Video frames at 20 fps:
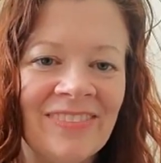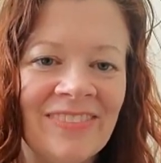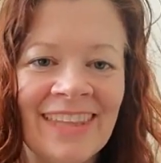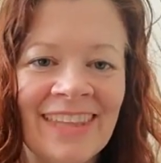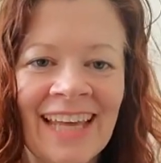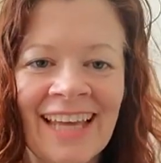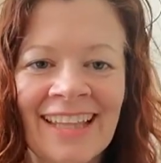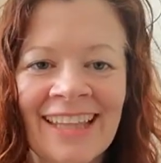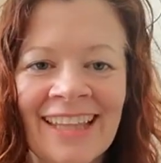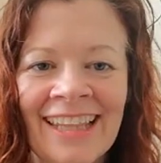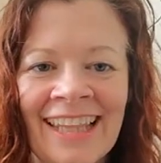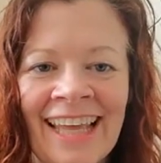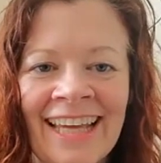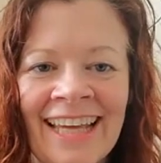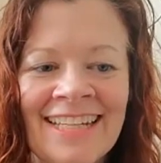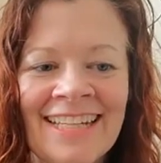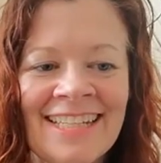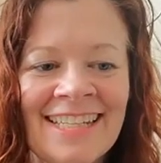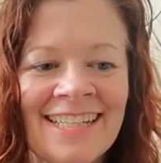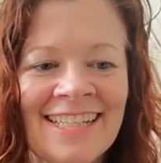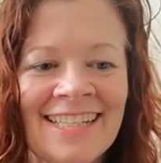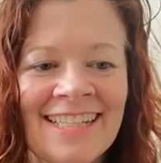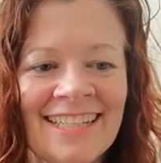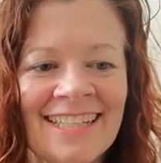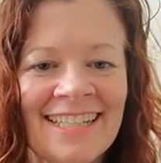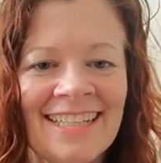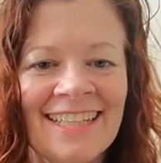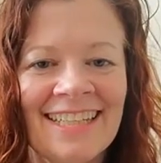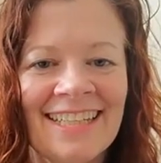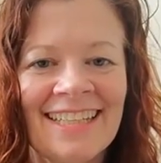that light,
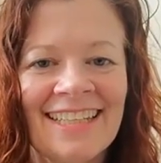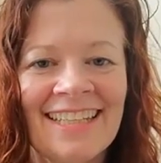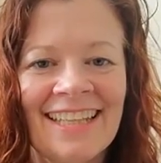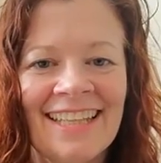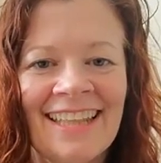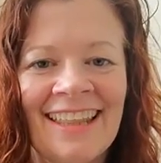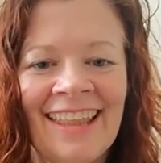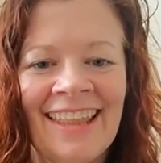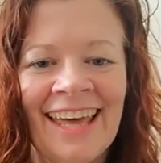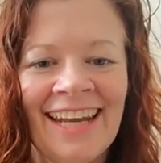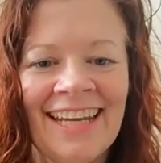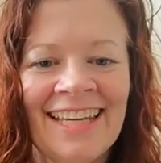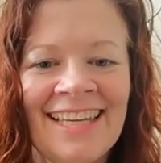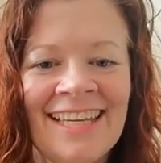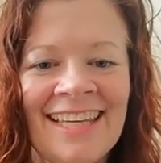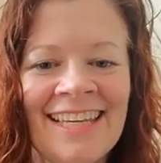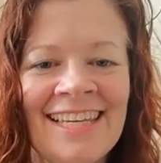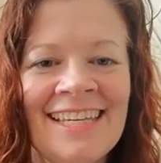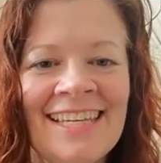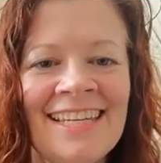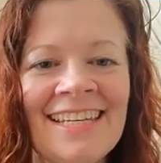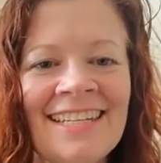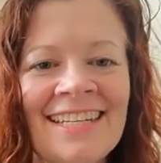that heat.